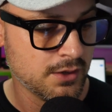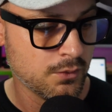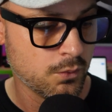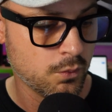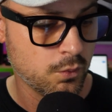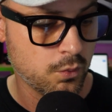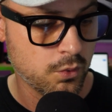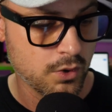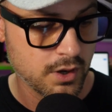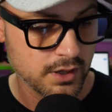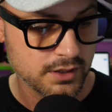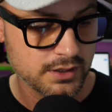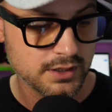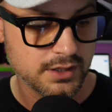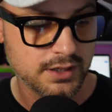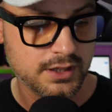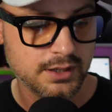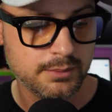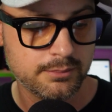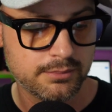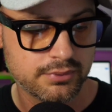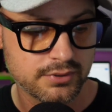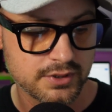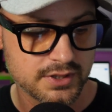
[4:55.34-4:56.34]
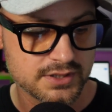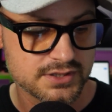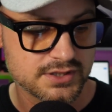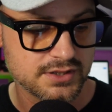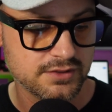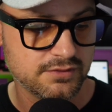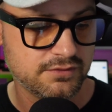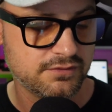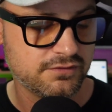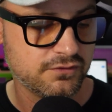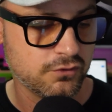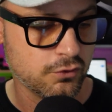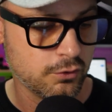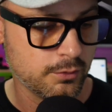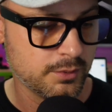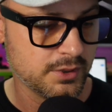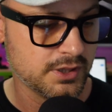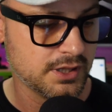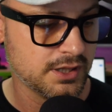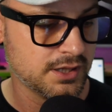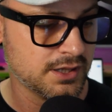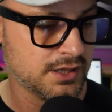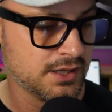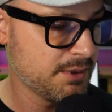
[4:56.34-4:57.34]
What an impressive
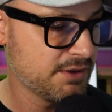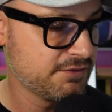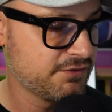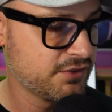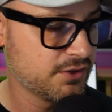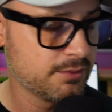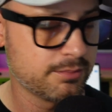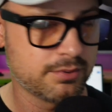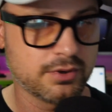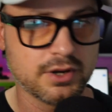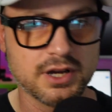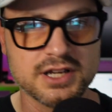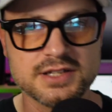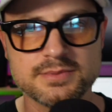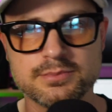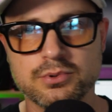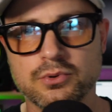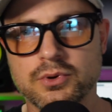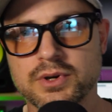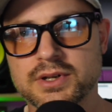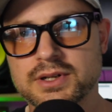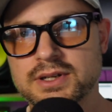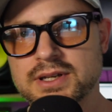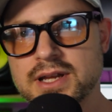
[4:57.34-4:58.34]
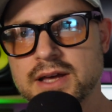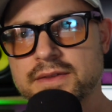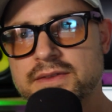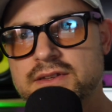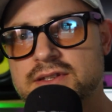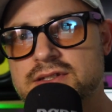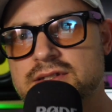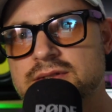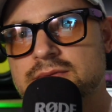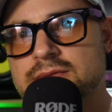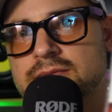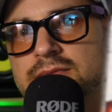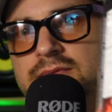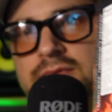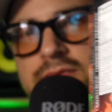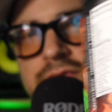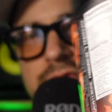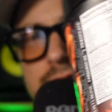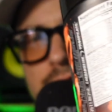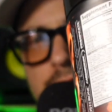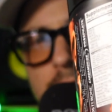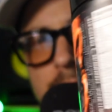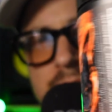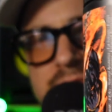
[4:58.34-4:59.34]
formula. And for the price point, now this
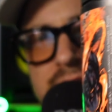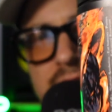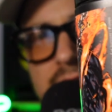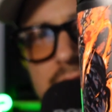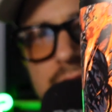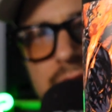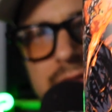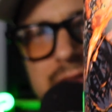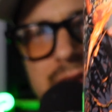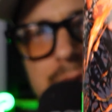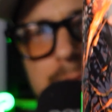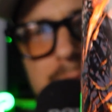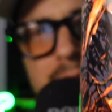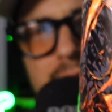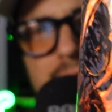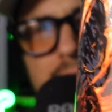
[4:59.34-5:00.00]
tops out at, I think, about